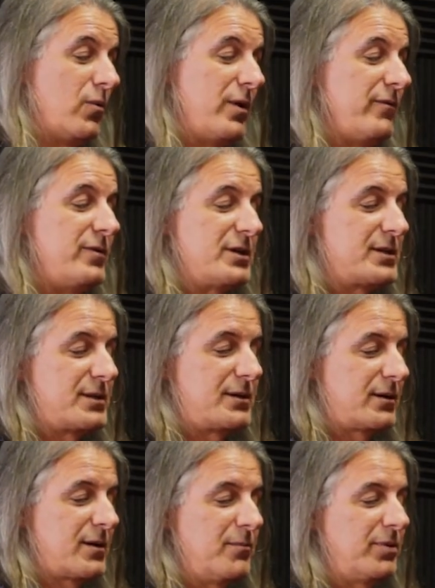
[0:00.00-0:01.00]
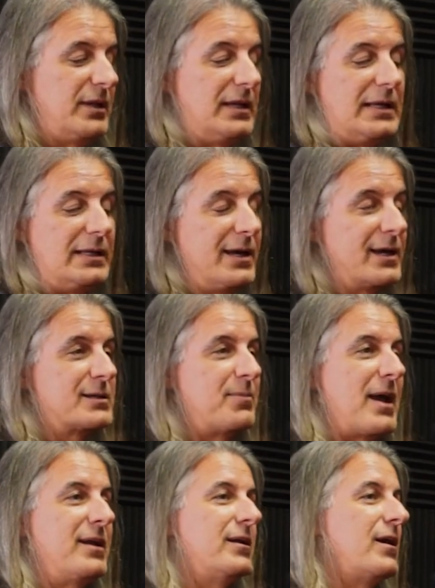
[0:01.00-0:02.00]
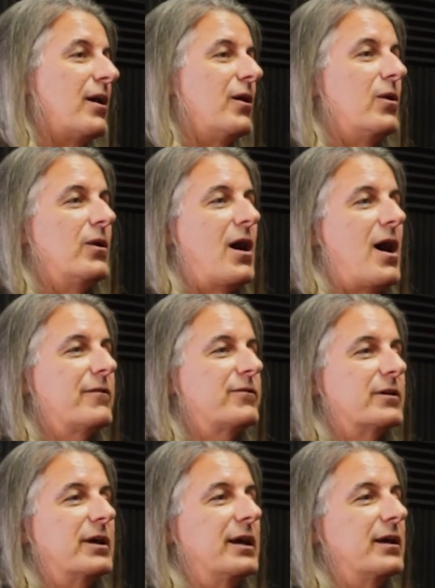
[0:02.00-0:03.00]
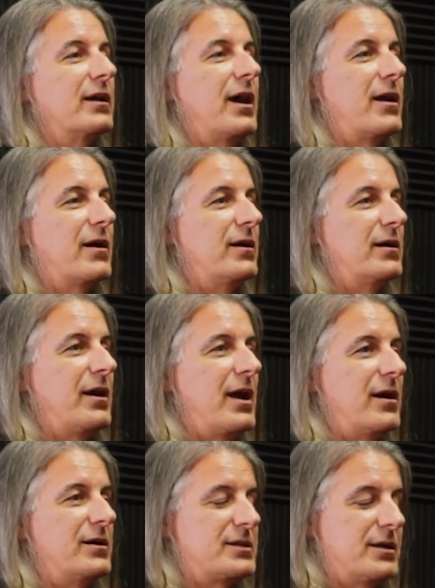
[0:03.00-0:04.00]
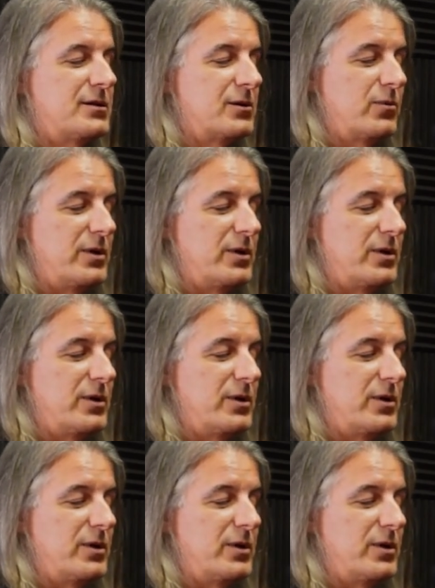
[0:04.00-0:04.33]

We've just completely expanded our whole offering at our at our center.